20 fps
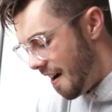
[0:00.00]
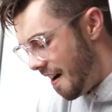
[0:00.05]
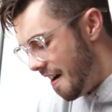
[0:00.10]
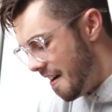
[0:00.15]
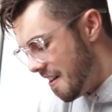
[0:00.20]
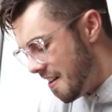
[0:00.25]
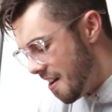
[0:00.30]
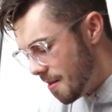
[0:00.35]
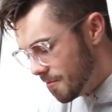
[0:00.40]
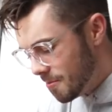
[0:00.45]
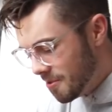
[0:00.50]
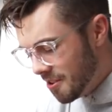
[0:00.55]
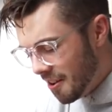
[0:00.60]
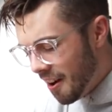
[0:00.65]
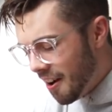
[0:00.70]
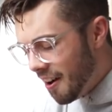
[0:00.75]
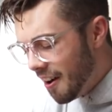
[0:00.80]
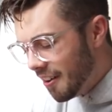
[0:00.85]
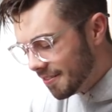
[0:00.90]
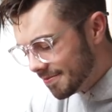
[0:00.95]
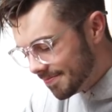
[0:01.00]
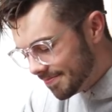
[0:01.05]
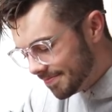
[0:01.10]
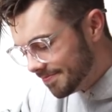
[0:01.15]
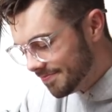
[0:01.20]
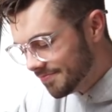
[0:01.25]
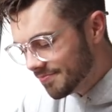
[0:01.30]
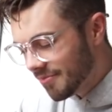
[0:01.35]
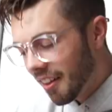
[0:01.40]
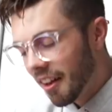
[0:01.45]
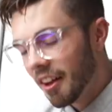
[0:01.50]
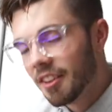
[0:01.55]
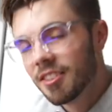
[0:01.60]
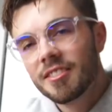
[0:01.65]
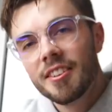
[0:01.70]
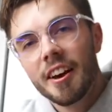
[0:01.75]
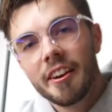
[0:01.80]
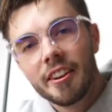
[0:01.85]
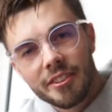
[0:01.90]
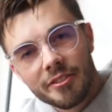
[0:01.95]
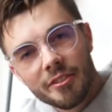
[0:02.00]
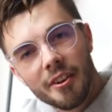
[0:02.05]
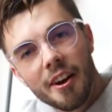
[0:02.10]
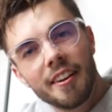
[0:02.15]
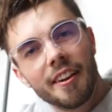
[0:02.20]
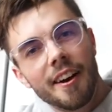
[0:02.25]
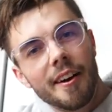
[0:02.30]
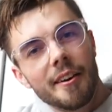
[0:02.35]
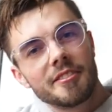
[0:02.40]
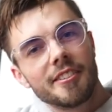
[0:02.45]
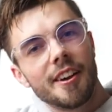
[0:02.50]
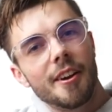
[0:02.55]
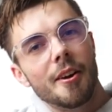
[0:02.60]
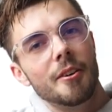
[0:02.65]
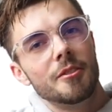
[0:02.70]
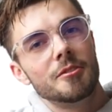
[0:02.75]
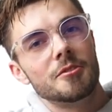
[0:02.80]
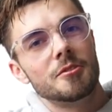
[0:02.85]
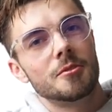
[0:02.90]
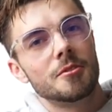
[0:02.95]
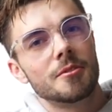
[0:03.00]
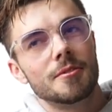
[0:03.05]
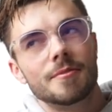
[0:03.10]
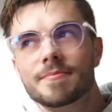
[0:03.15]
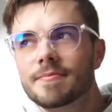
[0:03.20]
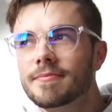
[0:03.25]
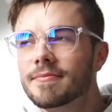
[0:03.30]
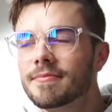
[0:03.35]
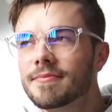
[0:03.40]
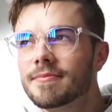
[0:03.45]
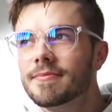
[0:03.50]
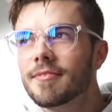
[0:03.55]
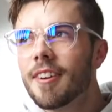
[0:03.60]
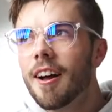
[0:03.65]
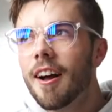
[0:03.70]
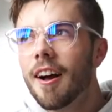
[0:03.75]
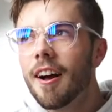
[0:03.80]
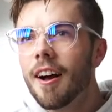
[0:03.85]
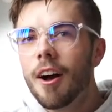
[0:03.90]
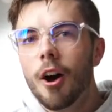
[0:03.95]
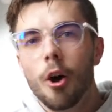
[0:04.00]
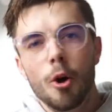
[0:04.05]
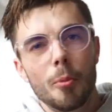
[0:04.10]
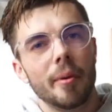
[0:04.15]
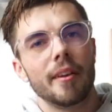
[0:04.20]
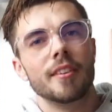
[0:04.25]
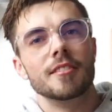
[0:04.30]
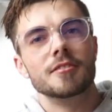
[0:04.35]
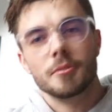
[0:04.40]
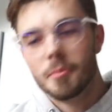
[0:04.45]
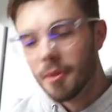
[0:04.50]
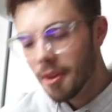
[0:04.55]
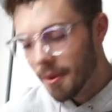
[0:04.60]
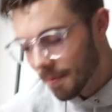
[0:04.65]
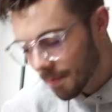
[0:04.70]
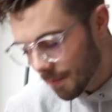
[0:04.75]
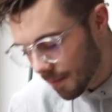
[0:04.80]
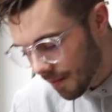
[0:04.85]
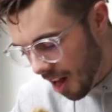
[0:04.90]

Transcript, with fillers: I am not as satisfied as I was hoping to be.